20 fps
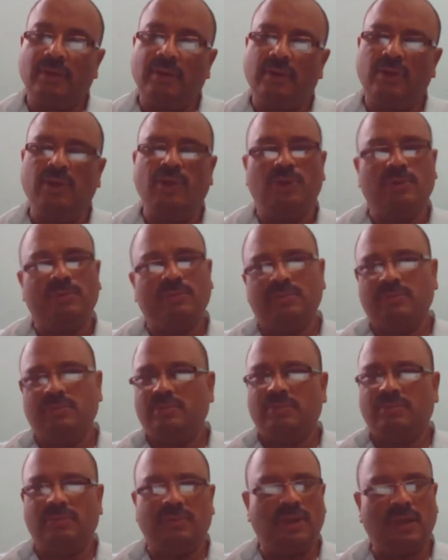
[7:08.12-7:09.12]
You know,
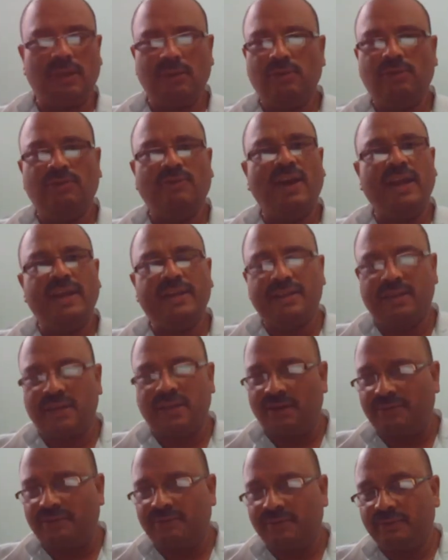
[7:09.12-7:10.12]
Hindutva and
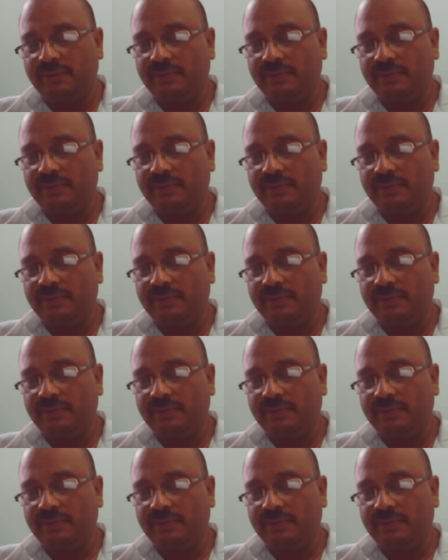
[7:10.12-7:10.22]
stuff.